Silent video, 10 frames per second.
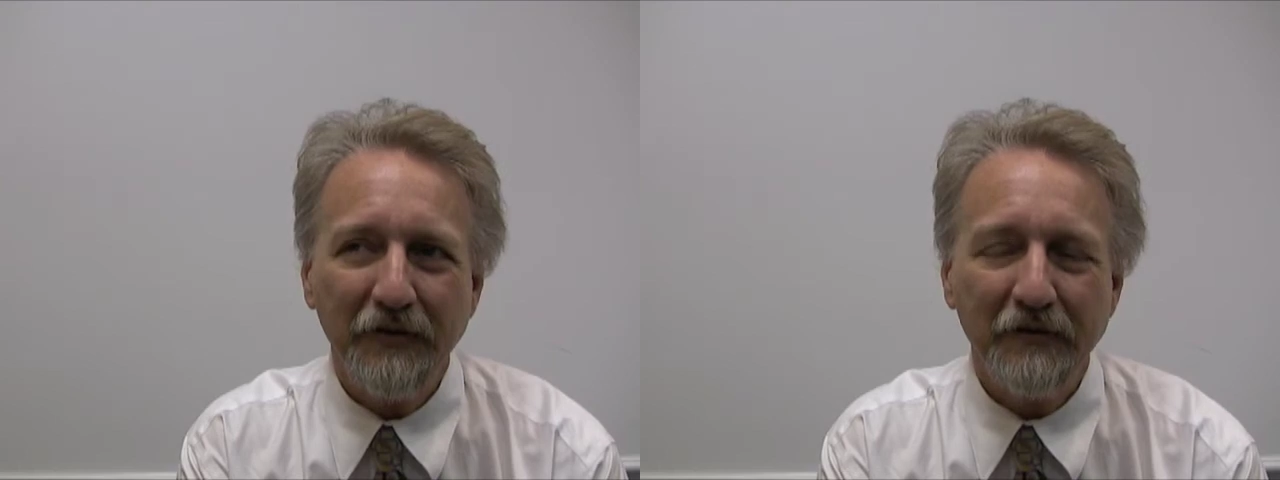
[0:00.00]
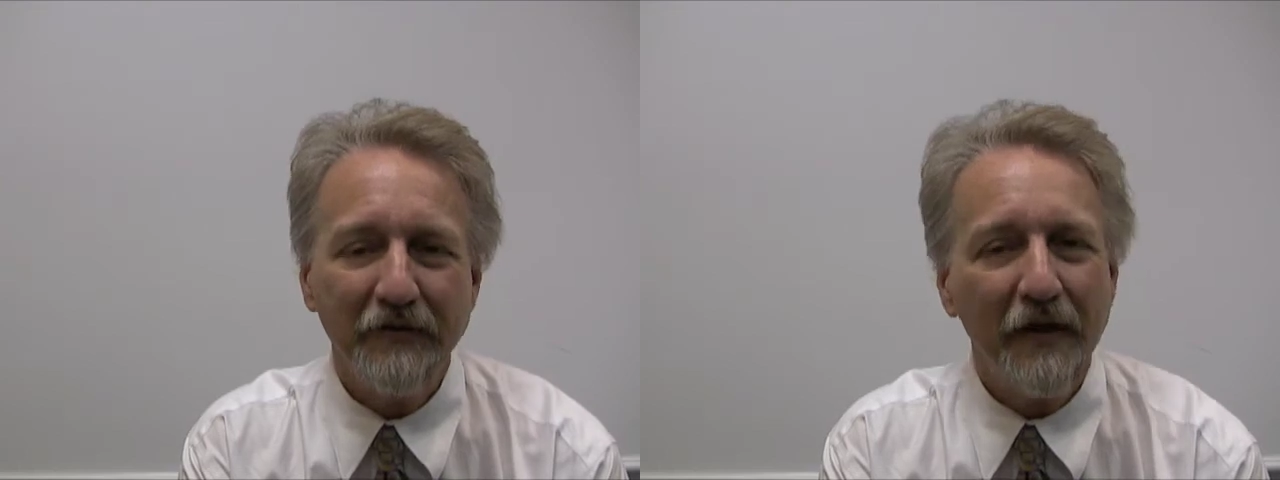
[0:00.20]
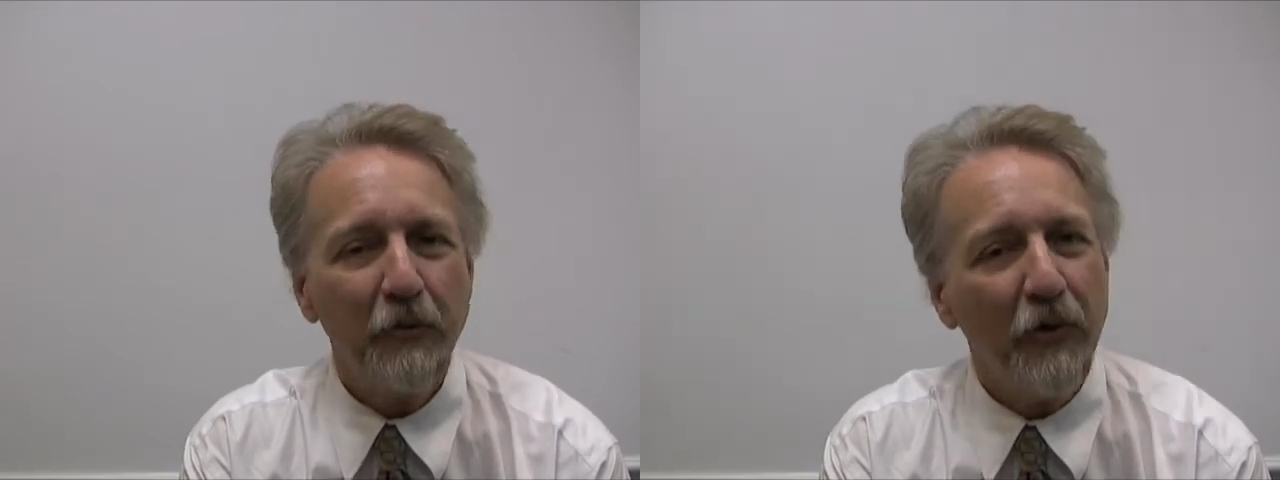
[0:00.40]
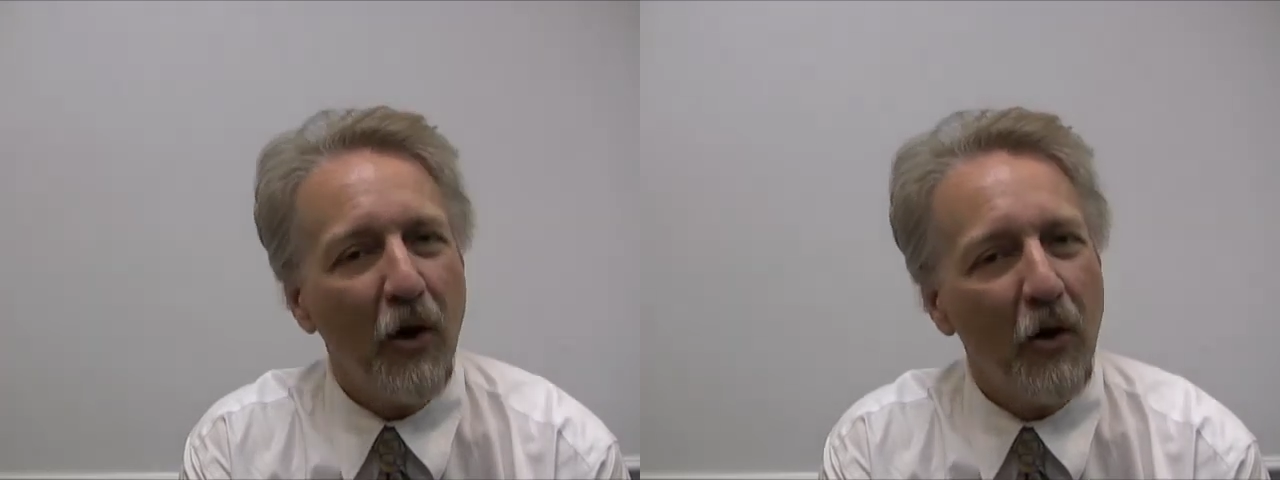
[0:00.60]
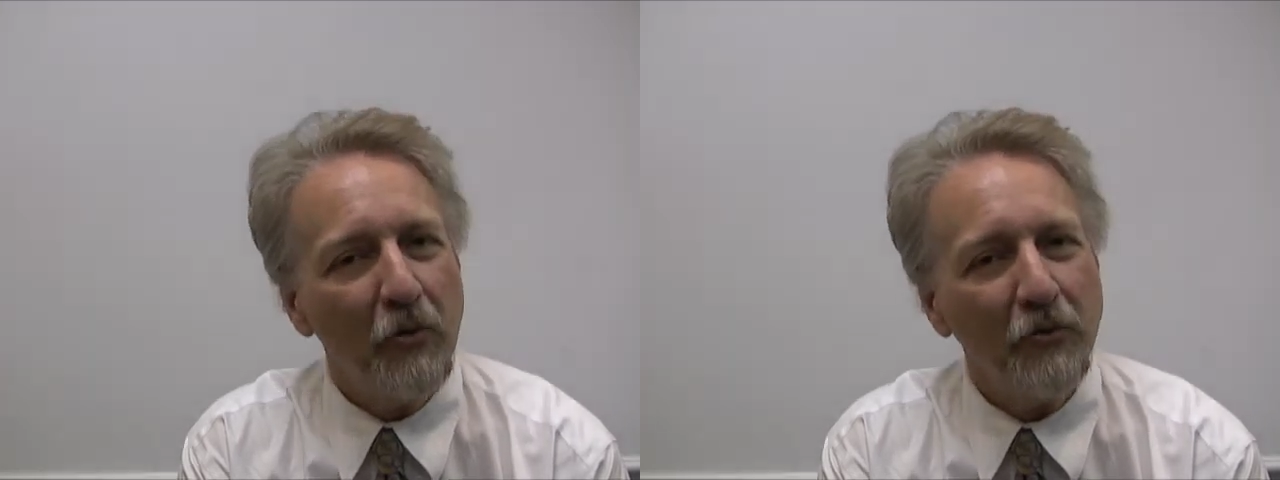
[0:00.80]
that say we're
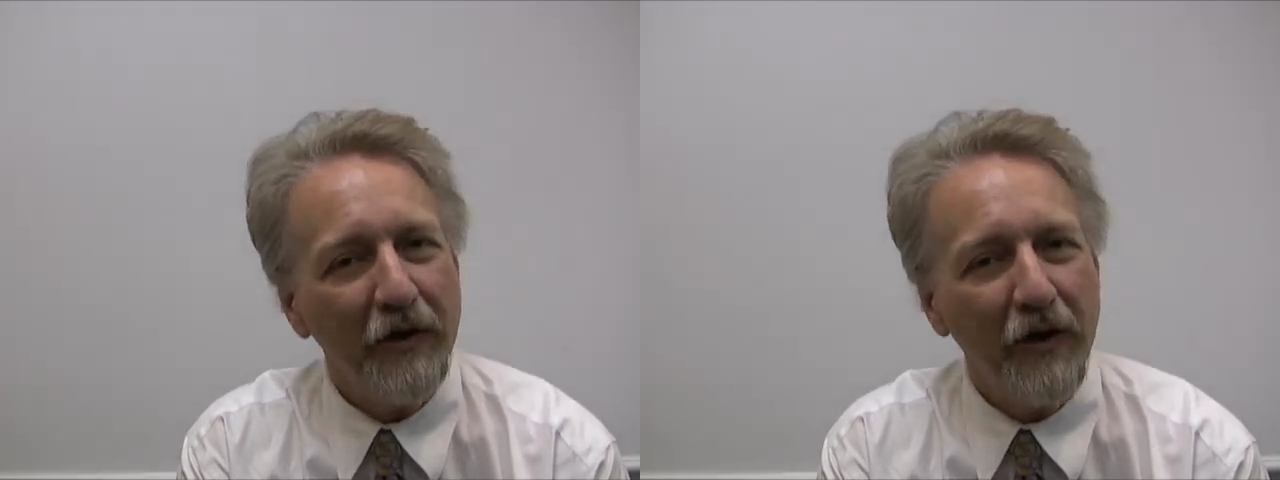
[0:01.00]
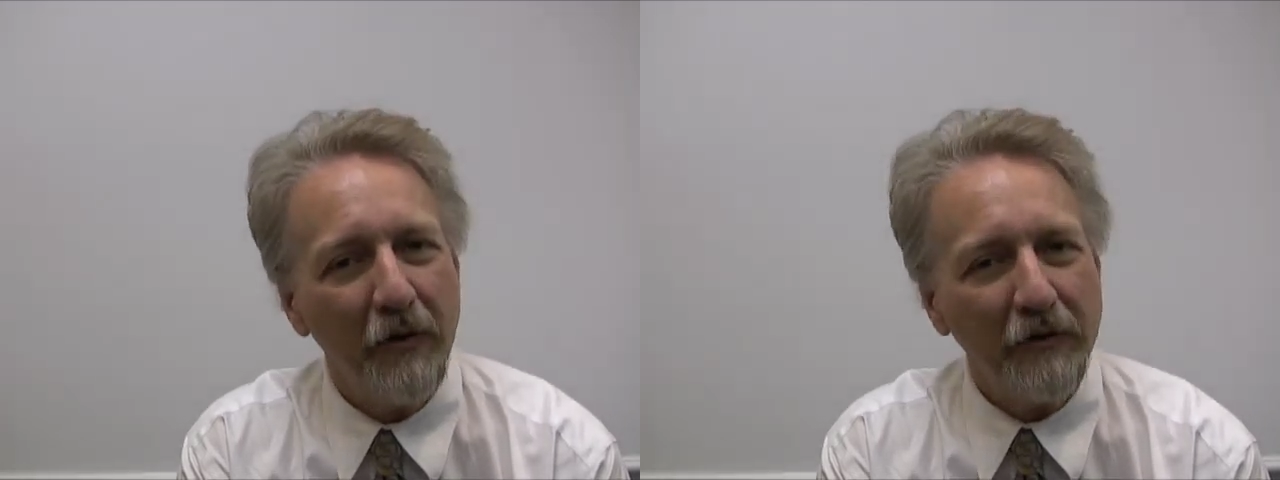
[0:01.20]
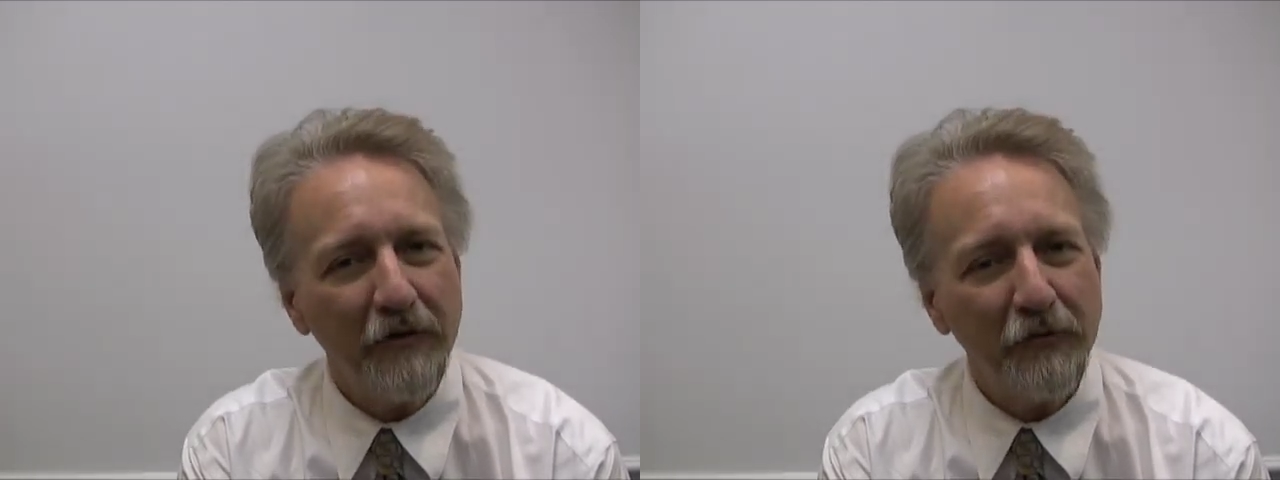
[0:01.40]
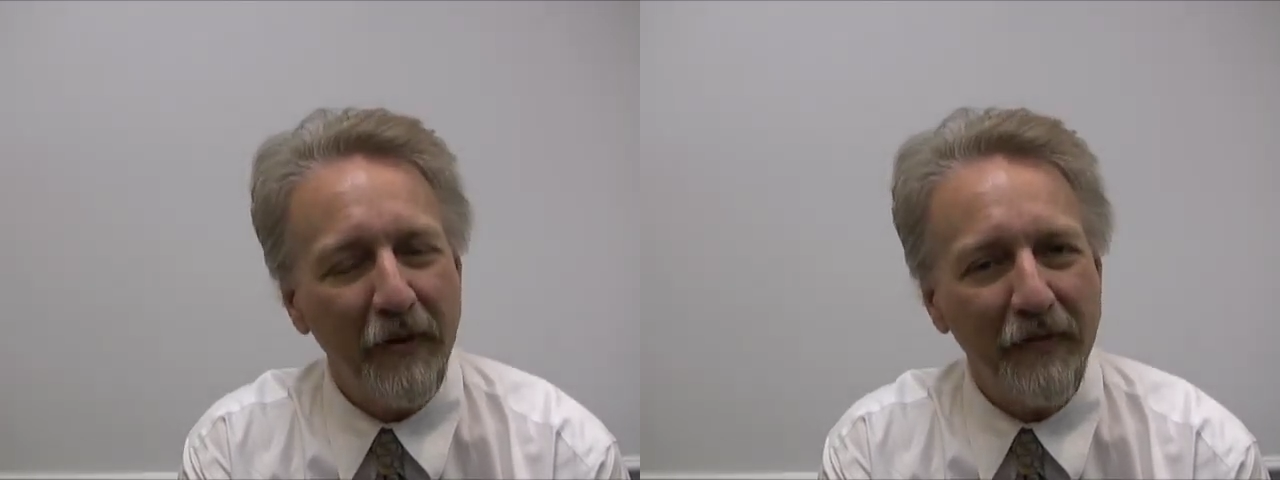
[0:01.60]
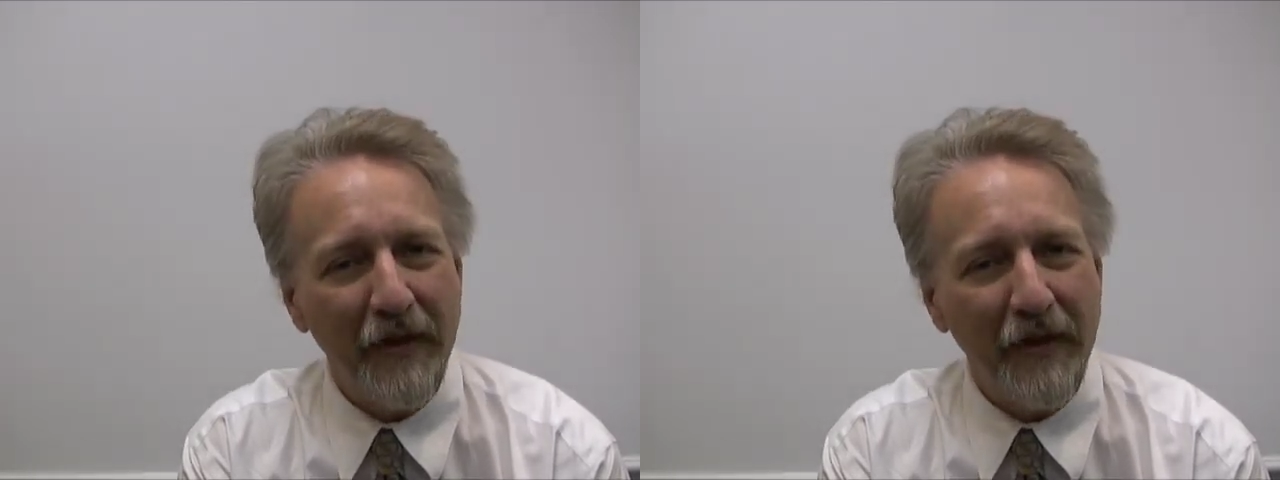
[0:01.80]
only going to spend